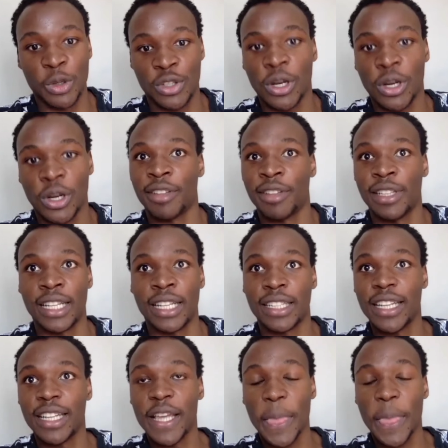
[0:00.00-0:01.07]
So I feel like
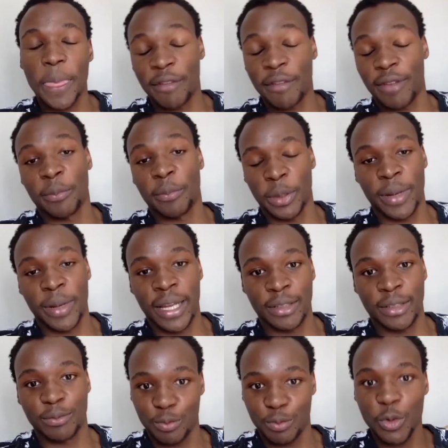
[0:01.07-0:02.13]
if I
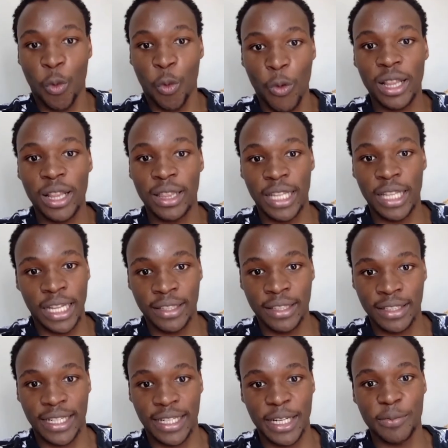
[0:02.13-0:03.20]
prepare well at this
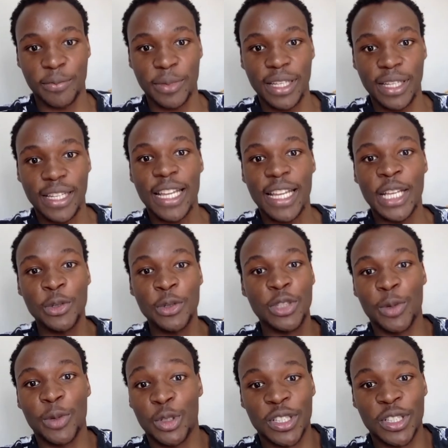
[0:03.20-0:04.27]
time and use the
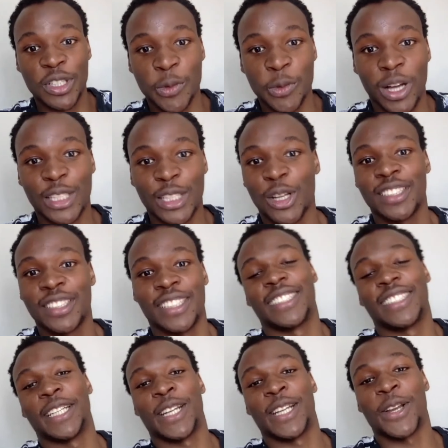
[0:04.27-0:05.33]
opportunity well and not just
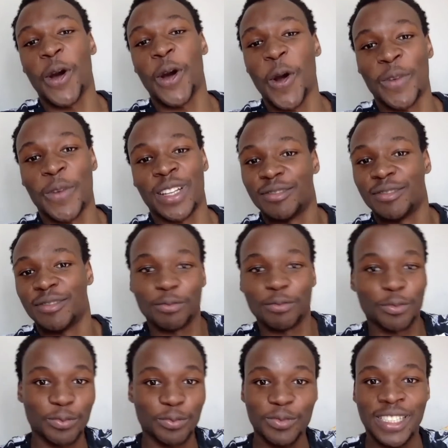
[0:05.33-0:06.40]
sit at home and
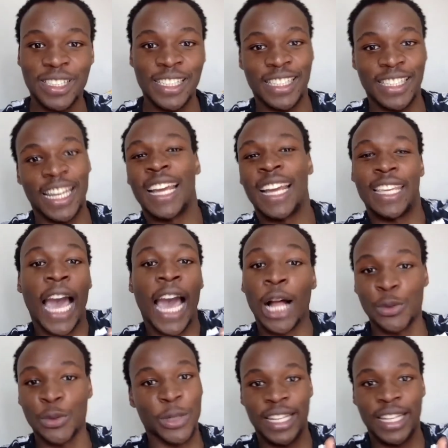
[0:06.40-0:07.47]
just say like, yeah, I'll
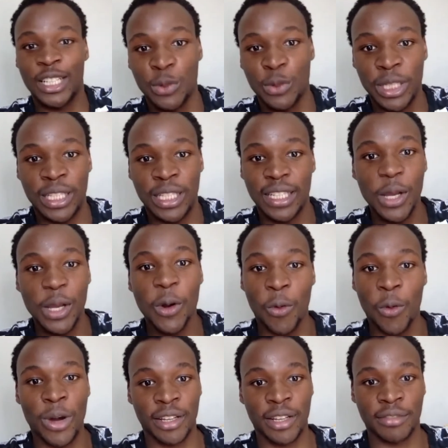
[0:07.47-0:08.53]
do it next week or
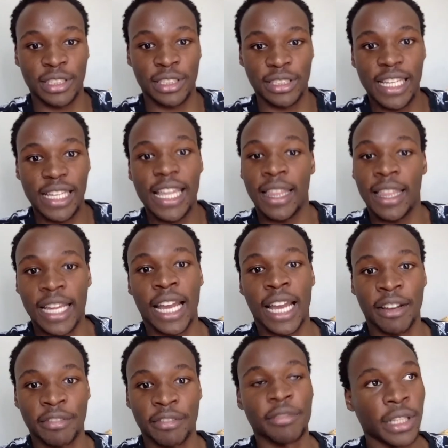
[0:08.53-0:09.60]
whatever, then
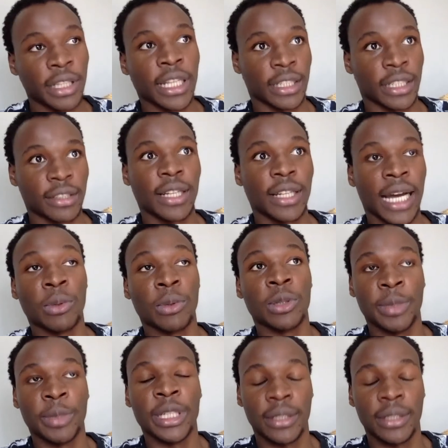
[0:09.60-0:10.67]
I feel like I will
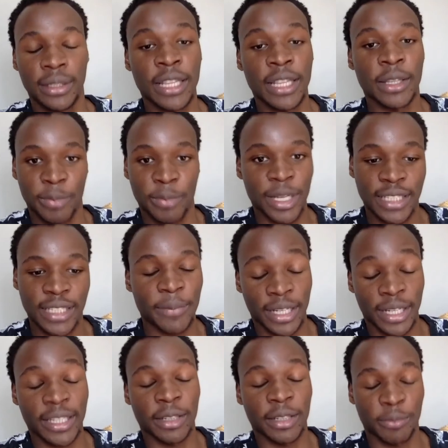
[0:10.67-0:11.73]
be in the best shape I
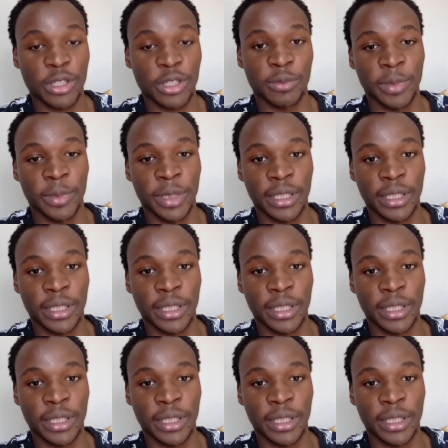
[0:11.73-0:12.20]
can possibly